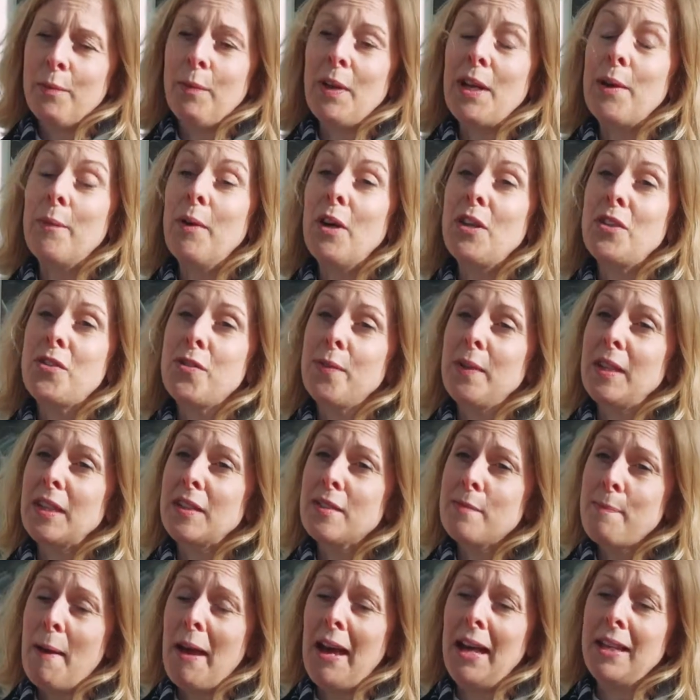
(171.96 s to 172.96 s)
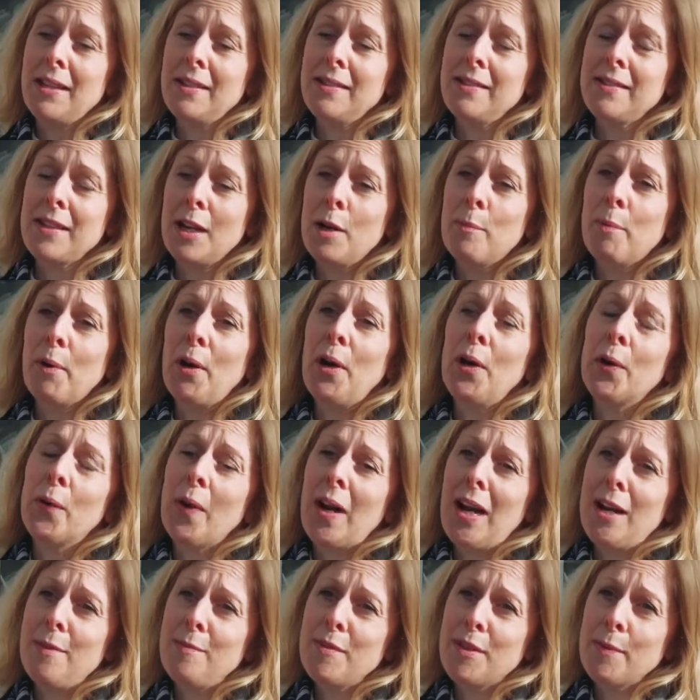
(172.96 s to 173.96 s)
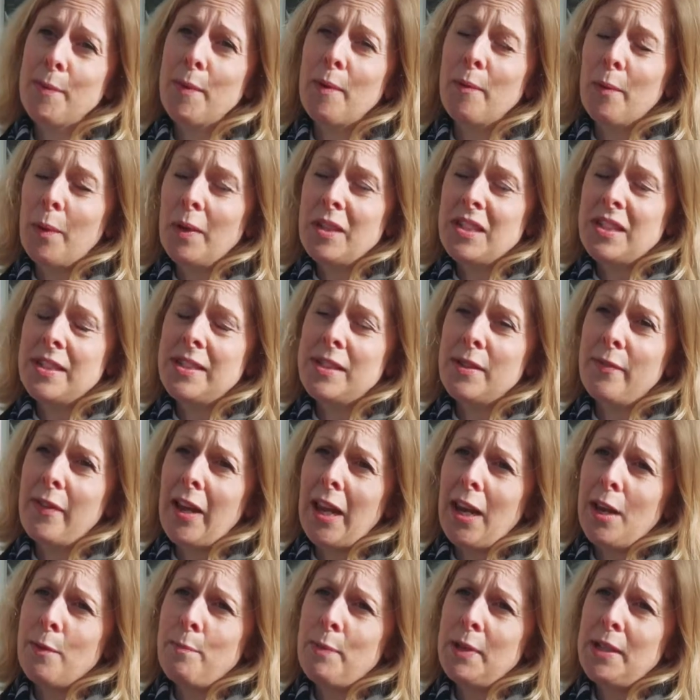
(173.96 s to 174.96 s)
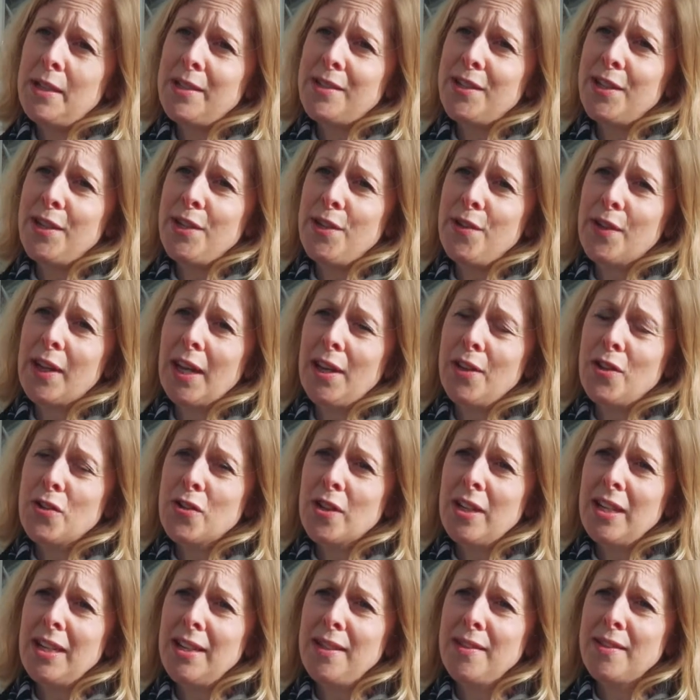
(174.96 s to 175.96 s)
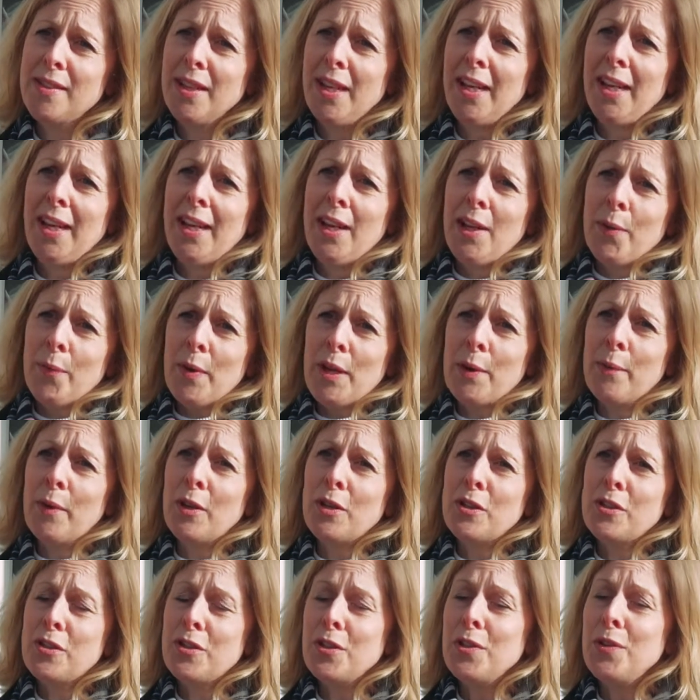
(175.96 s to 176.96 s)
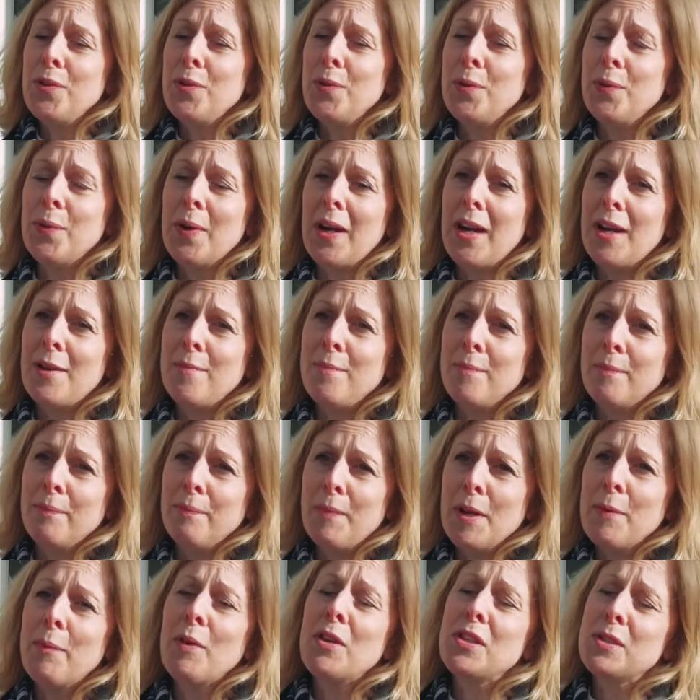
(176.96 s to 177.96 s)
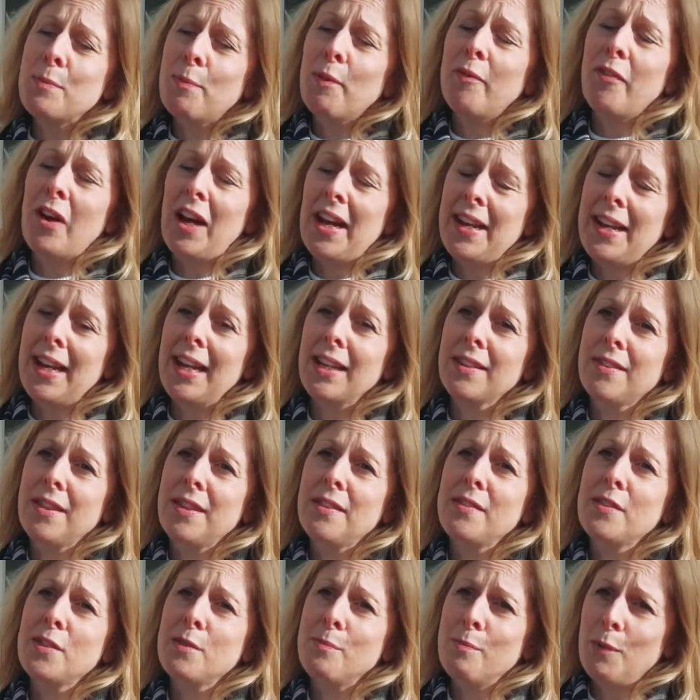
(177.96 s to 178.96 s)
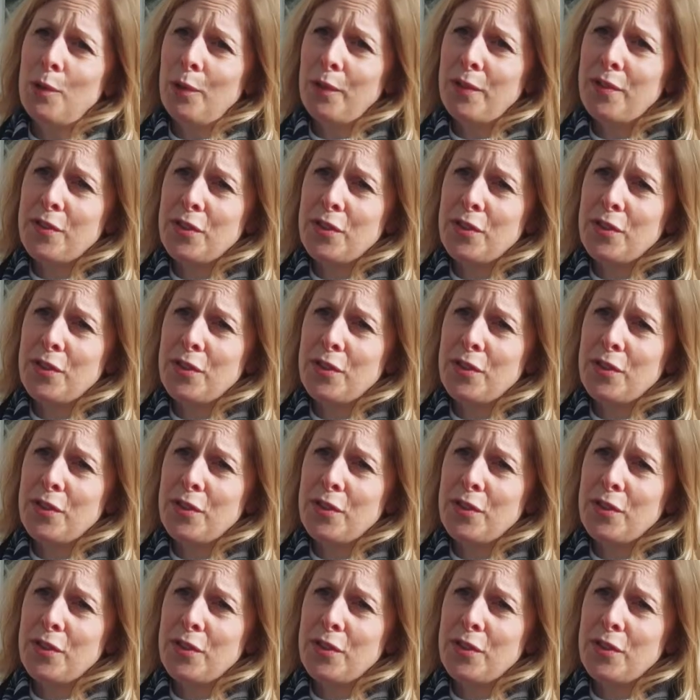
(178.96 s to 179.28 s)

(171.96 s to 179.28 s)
We want to expand our programs. We want to develop into new countries. We want to provide access to more